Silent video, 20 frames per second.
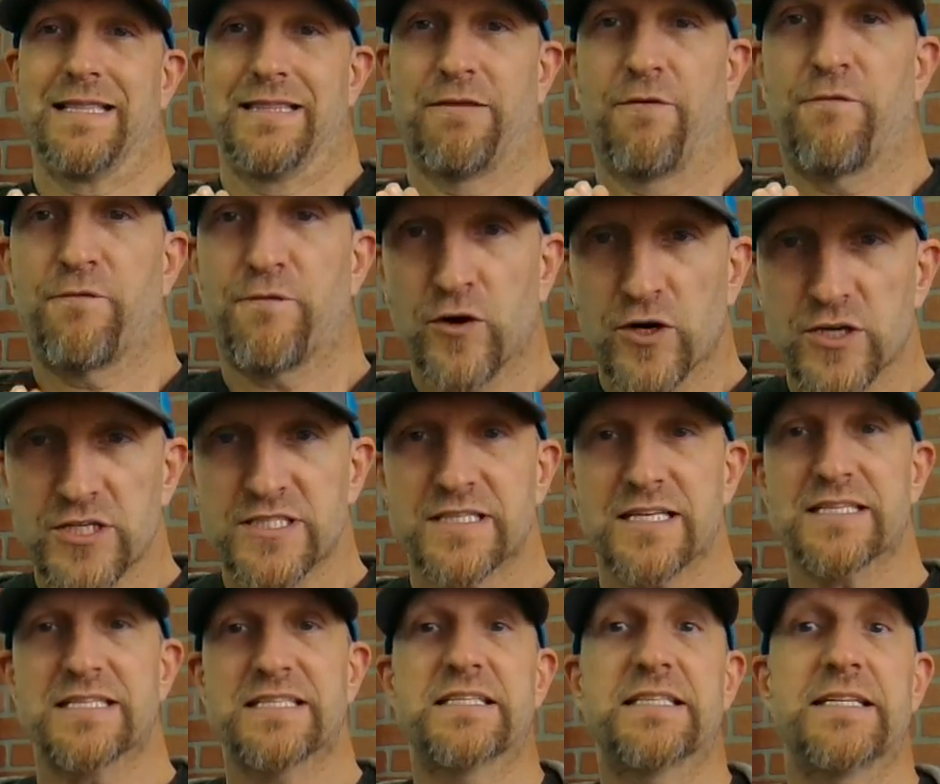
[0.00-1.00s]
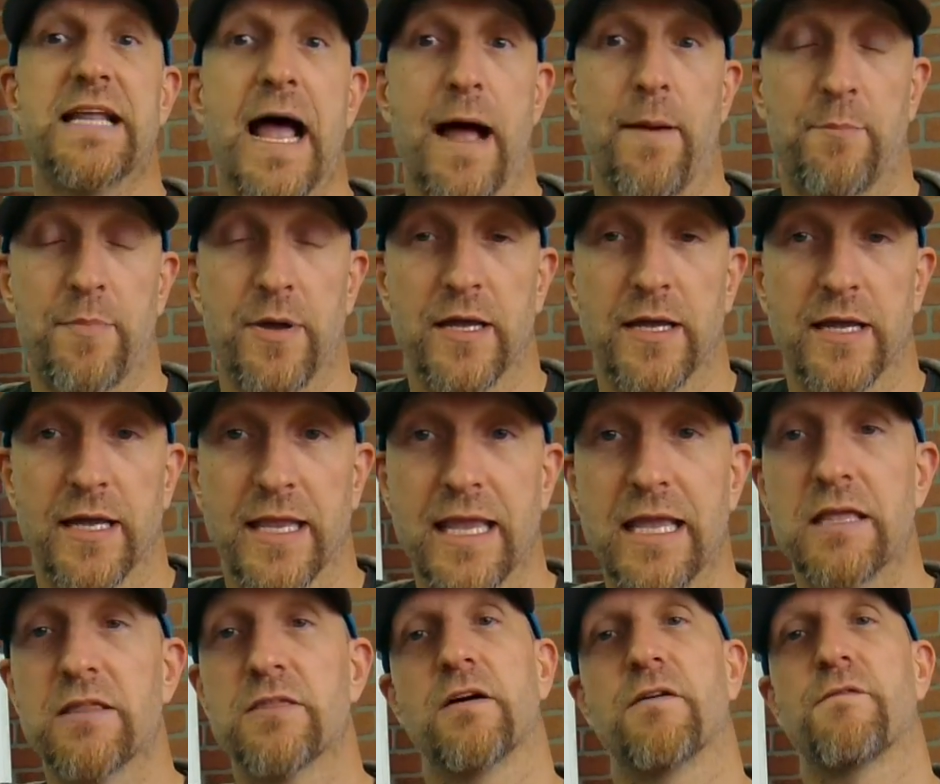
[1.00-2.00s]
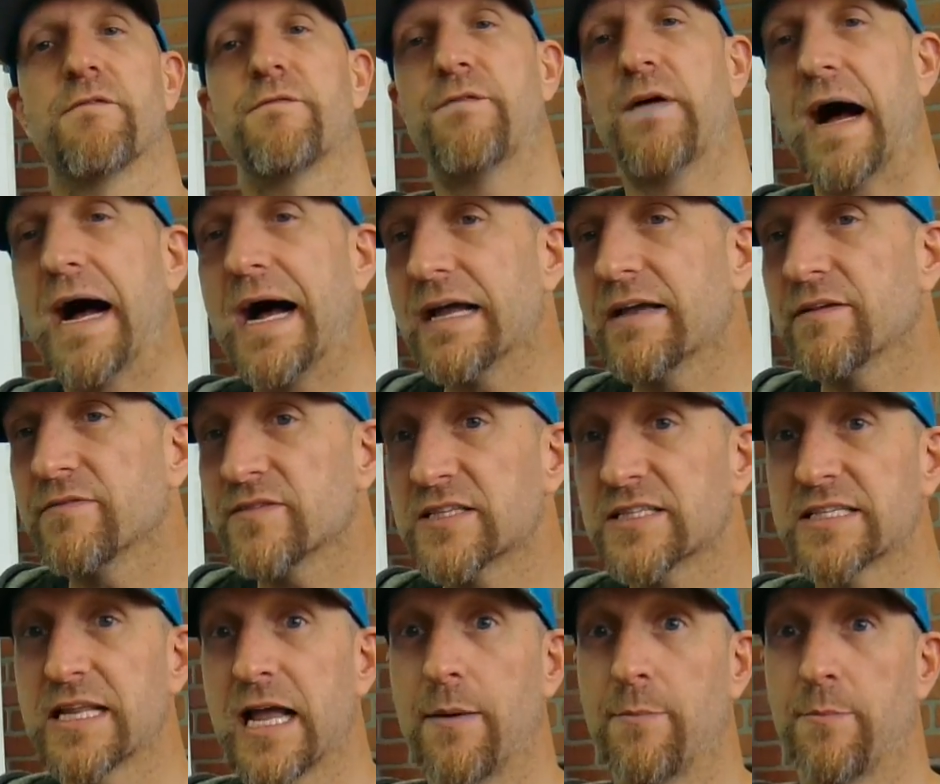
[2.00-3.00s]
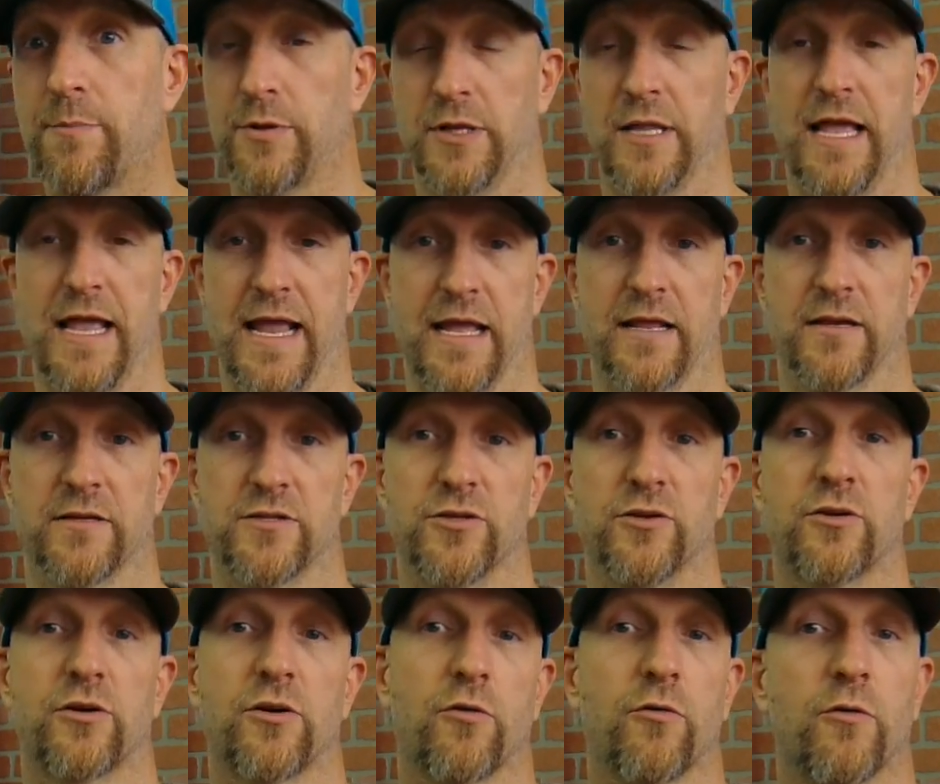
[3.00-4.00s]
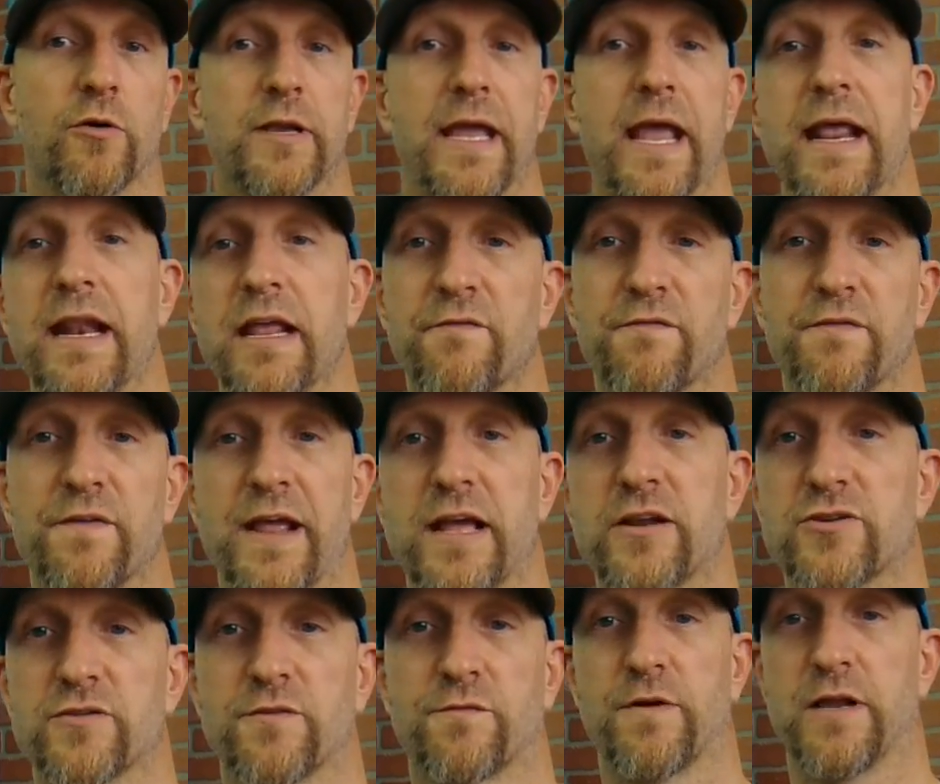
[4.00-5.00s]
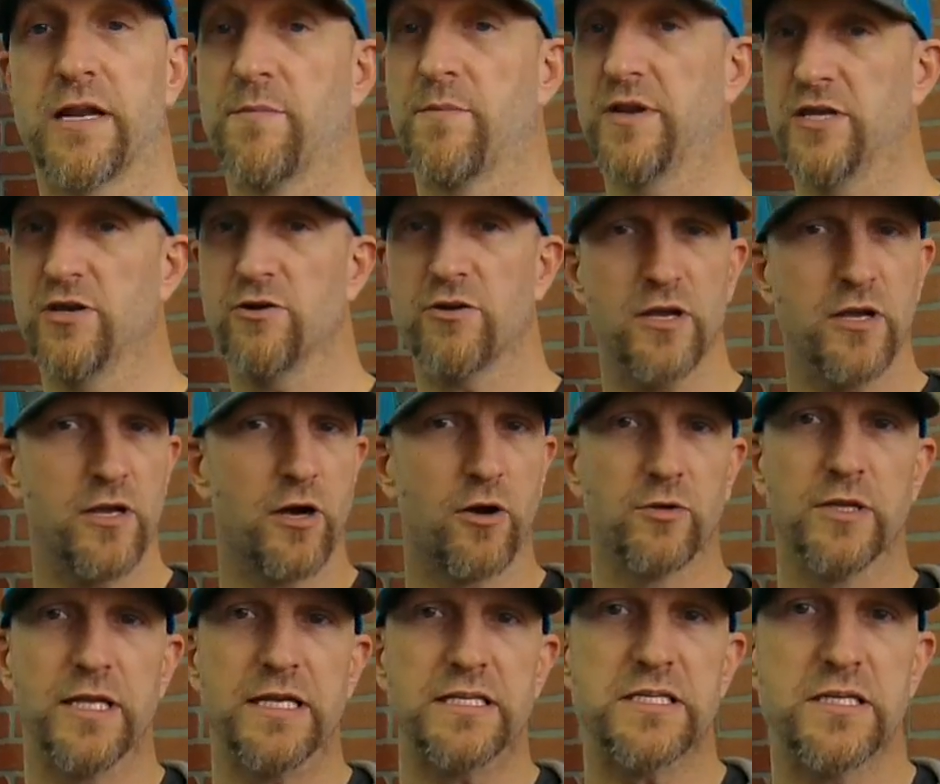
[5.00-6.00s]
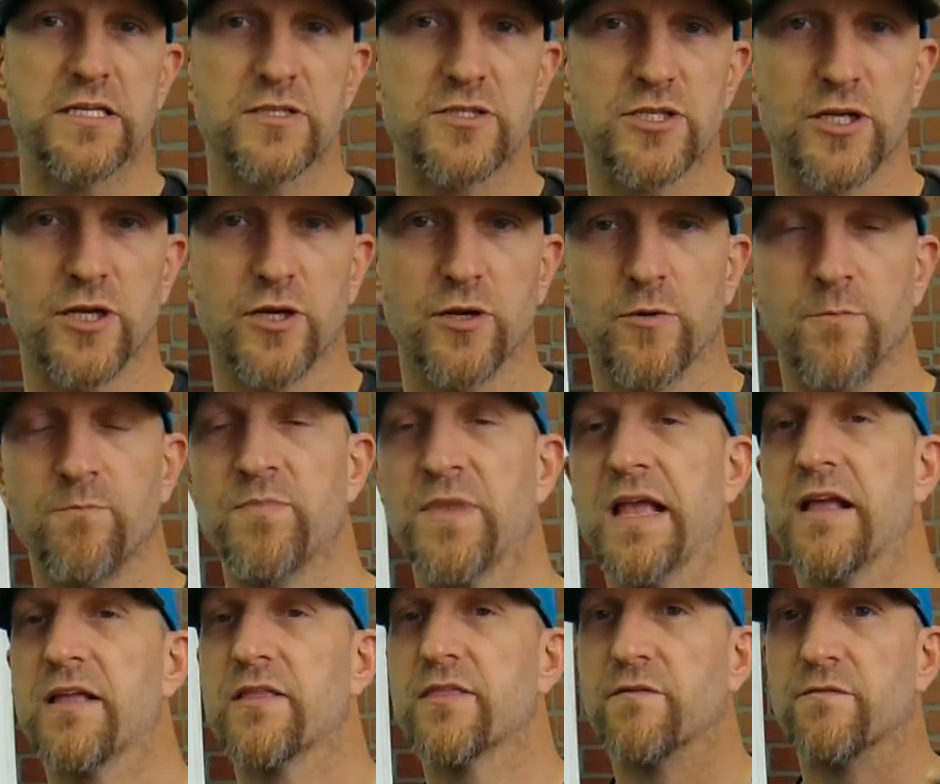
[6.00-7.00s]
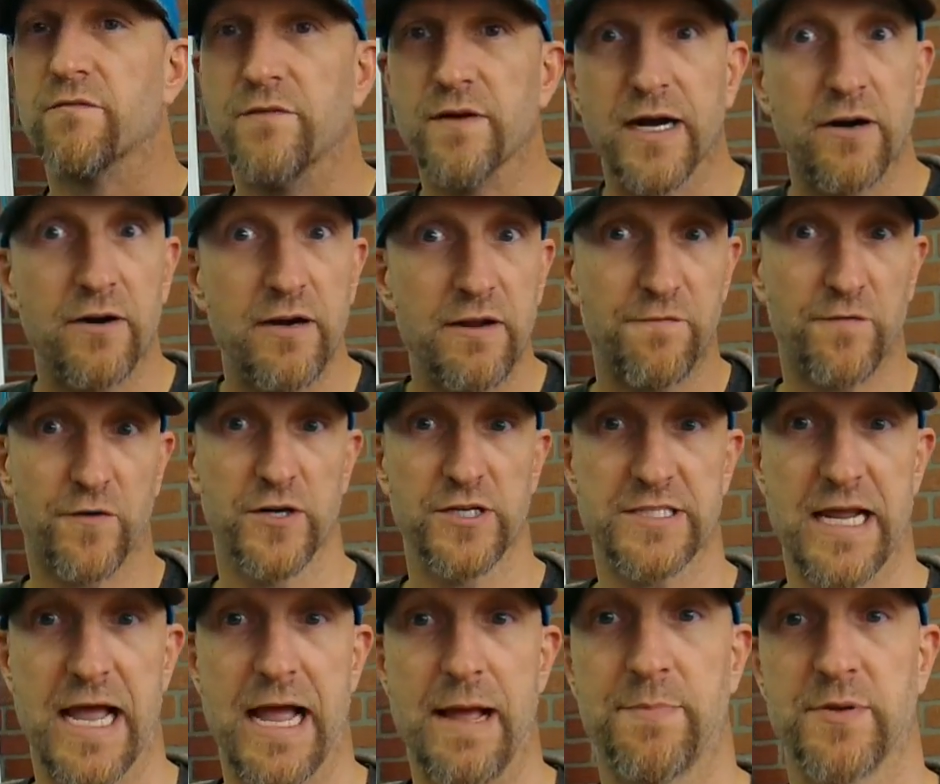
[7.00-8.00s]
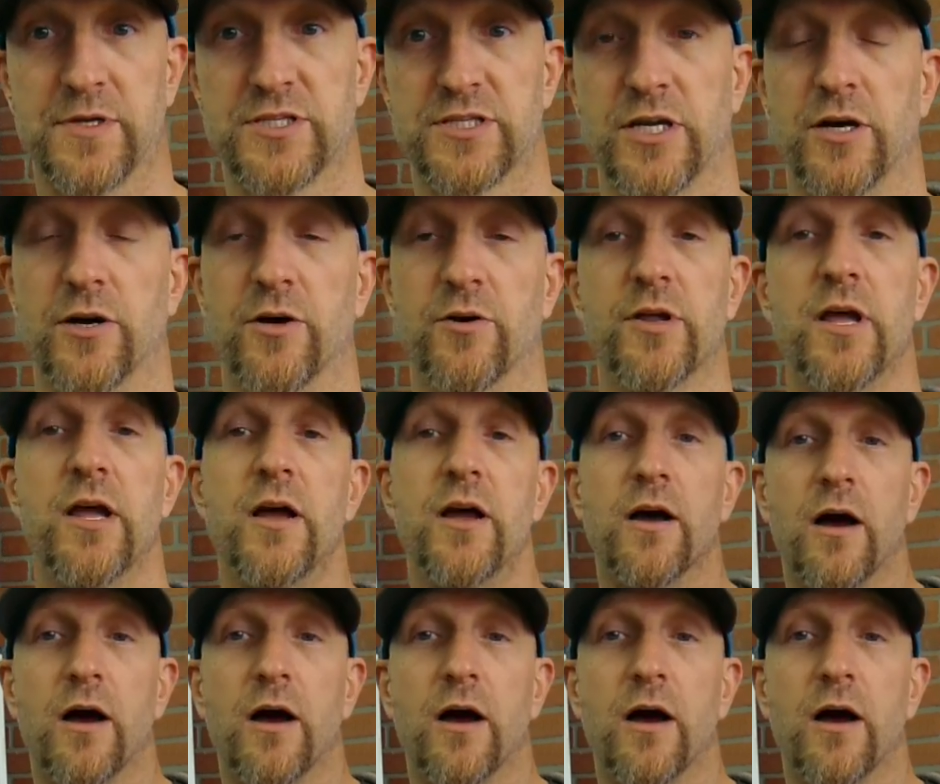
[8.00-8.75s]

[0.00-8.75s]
The first step in the 5-step plan to creating financial freedom, and you can go listen to the very first episode